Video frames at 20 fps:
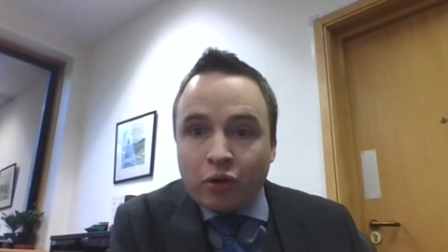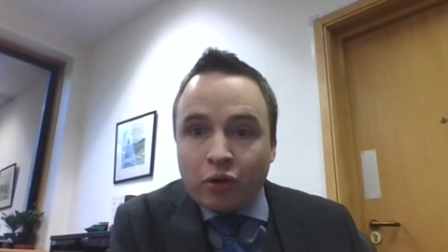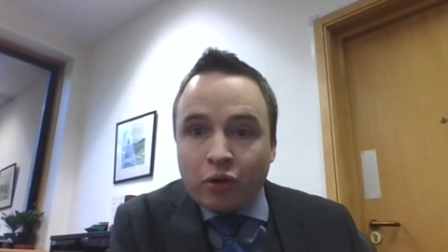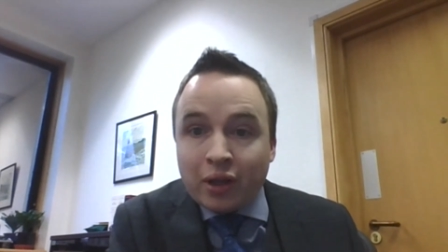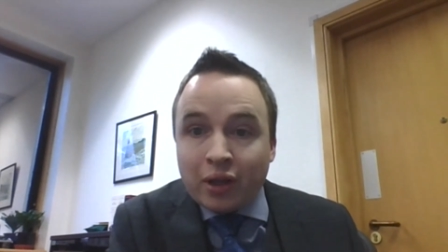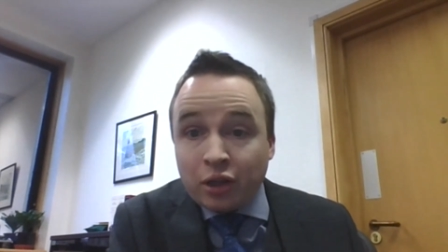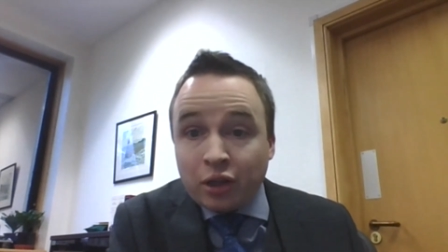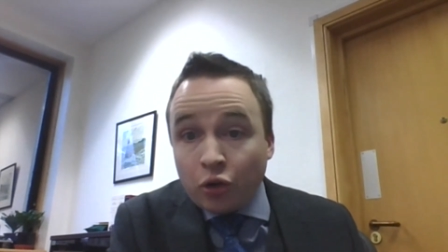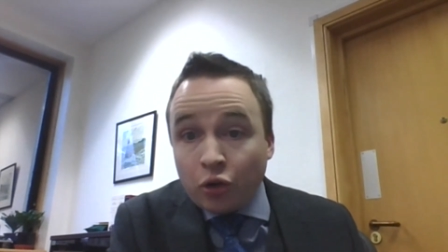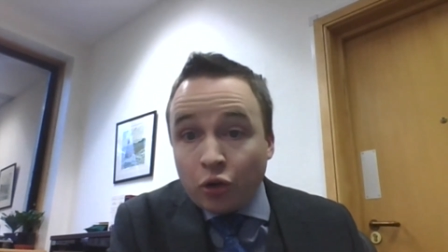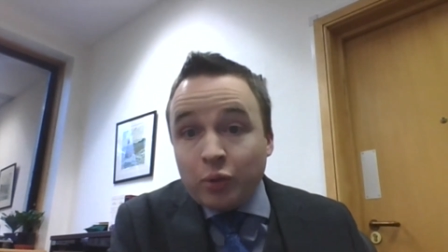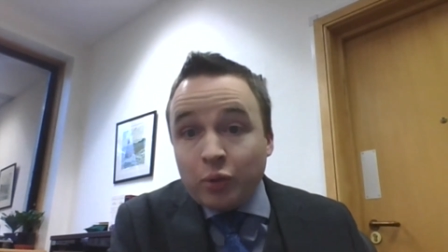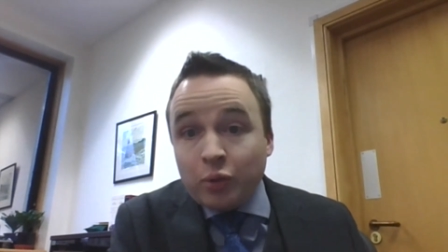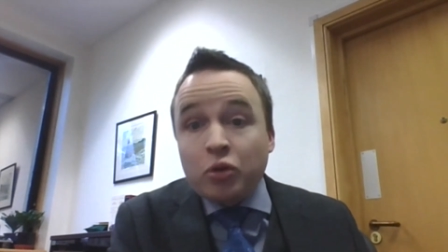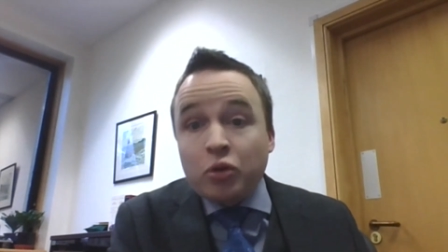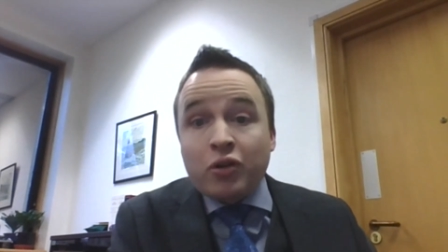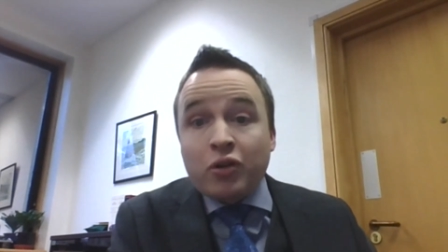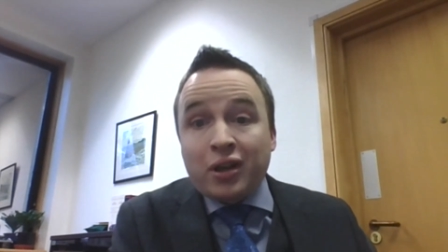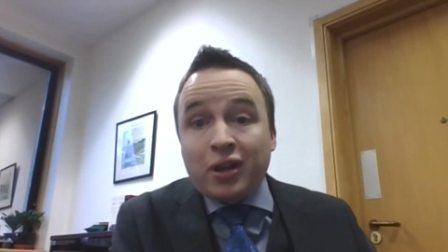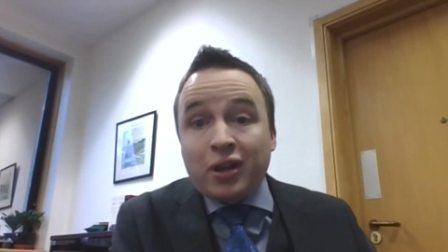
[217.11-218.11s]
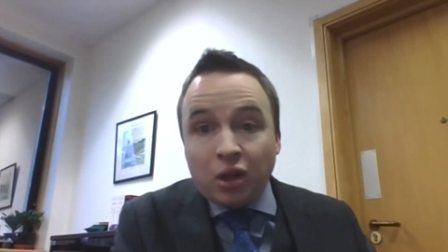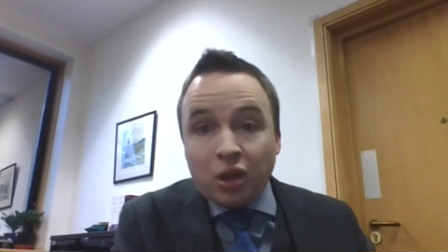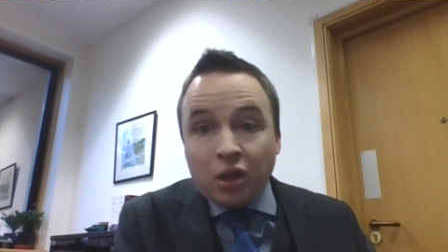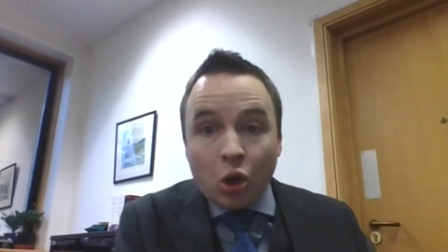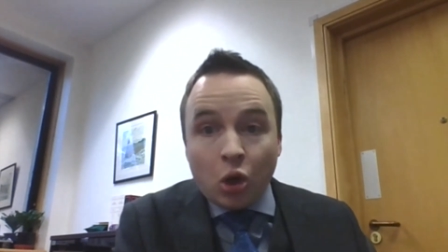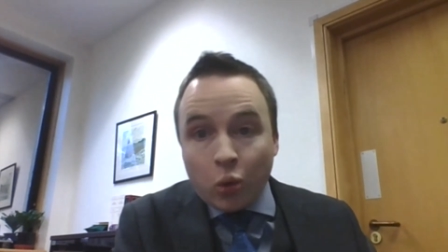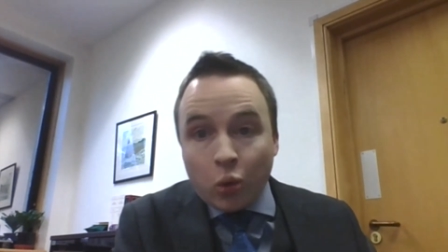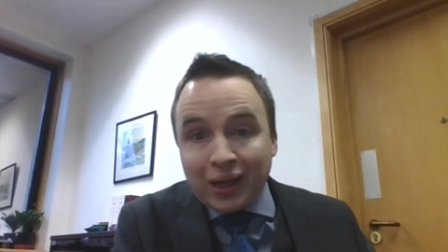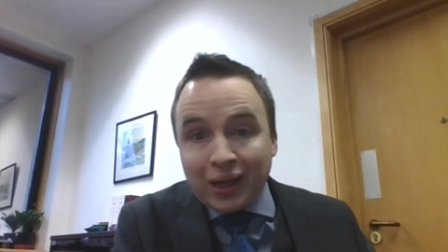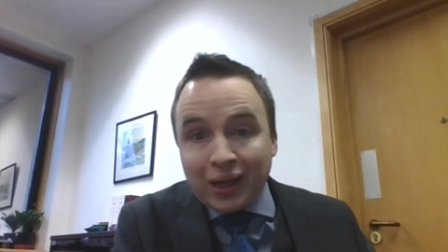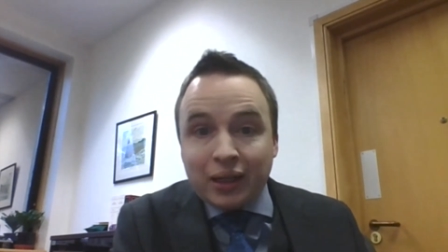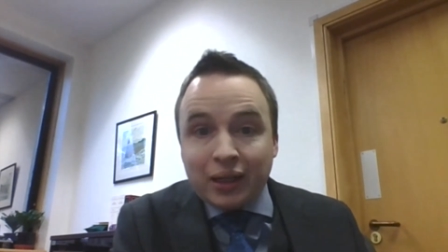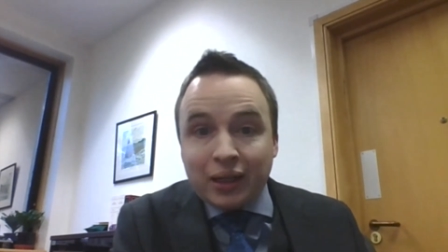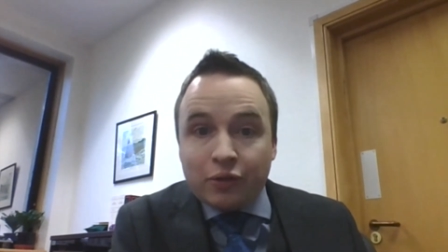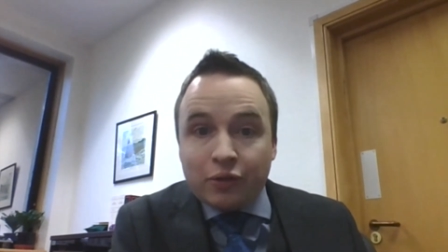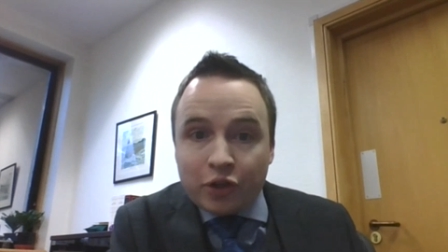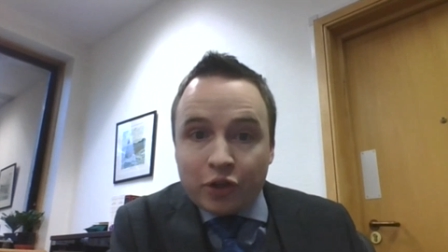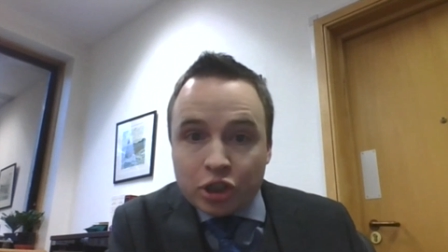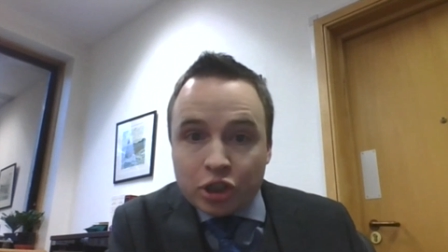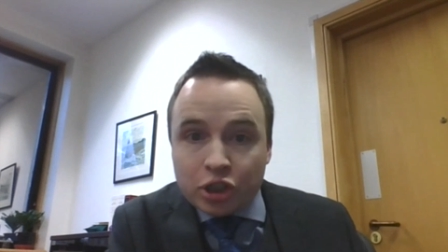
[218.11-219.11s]
progress and hopefully progress quickly
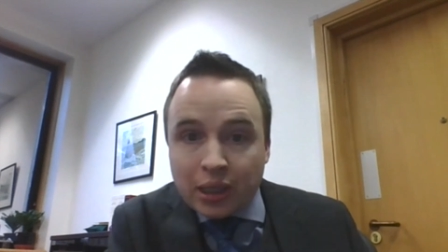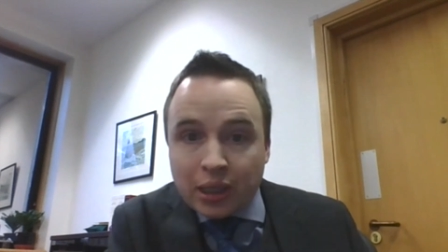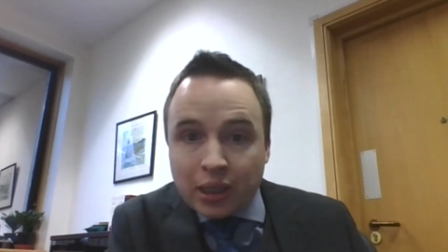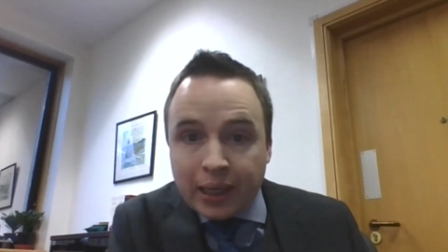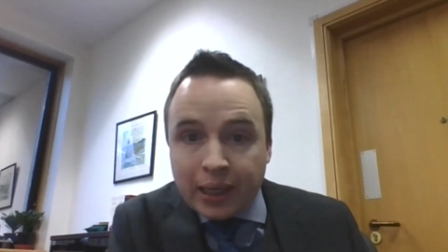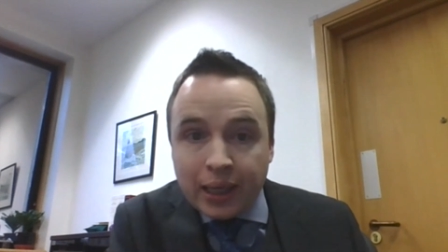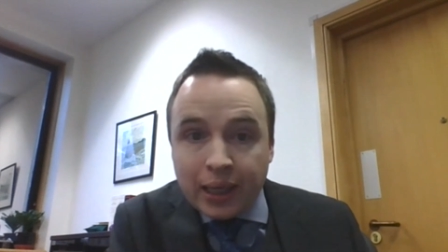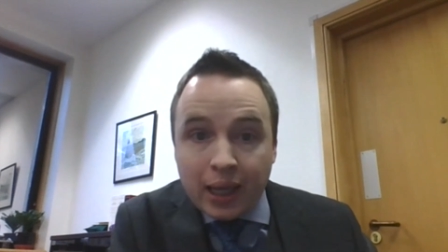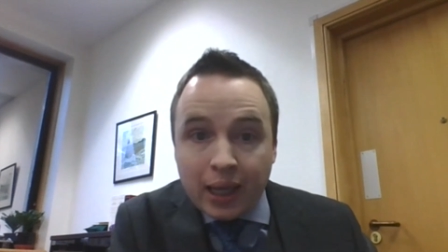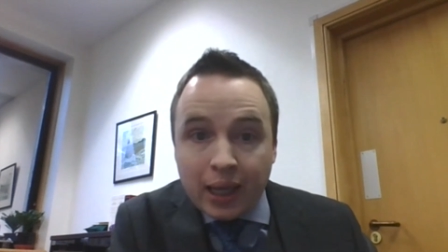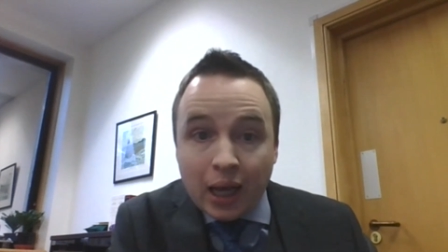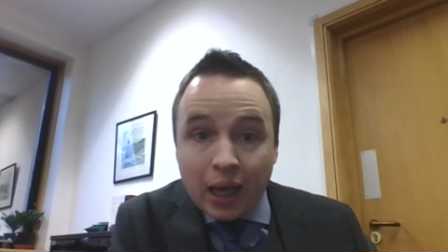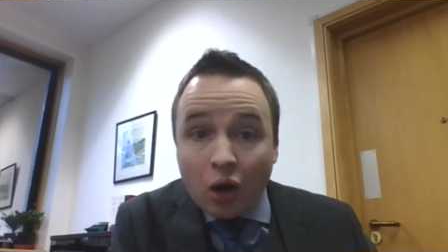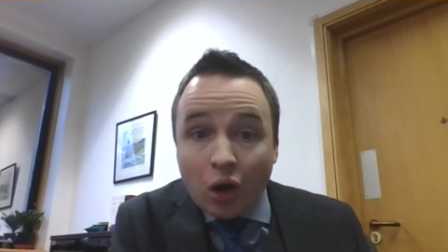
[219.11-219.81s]
and efficiently.